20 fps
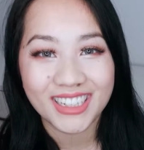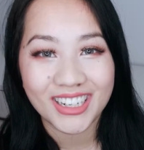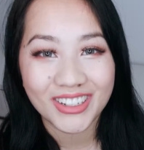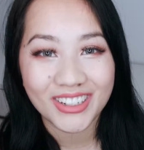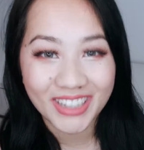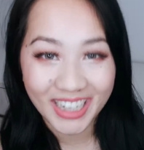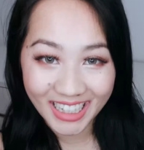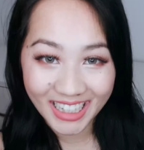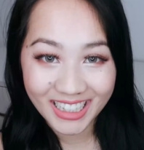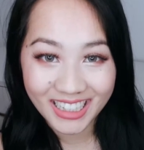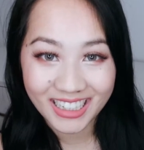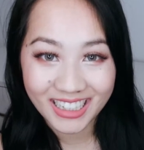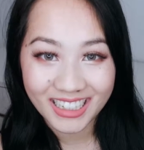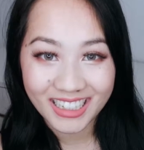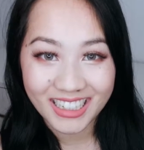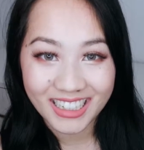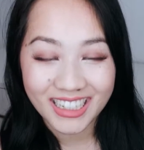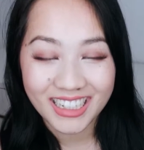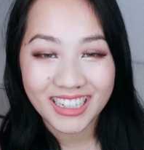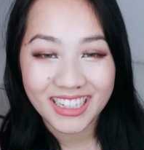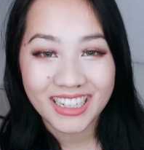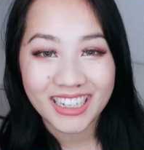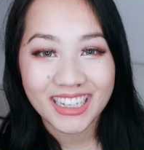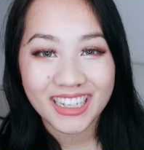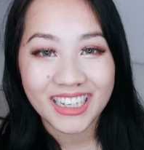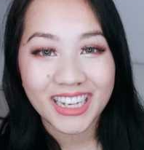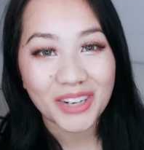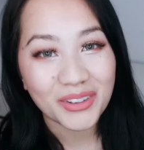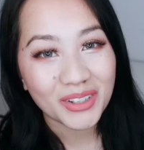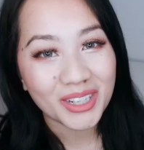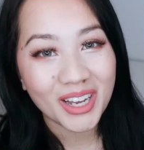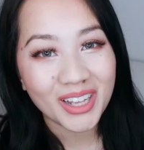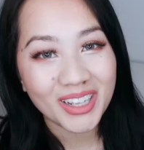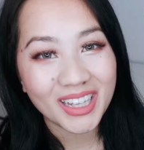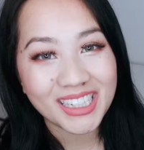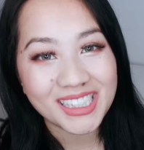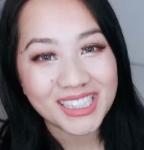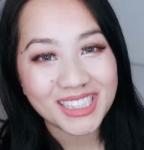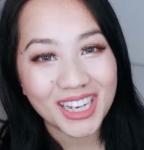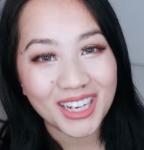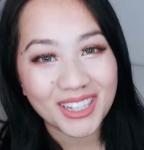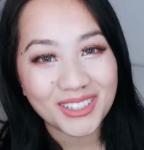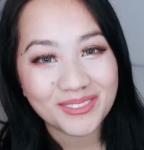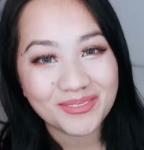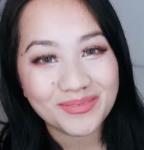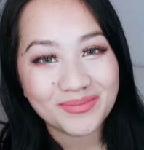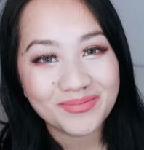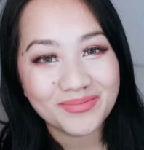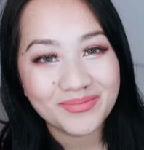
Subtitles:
Okay? Here we go, let's go.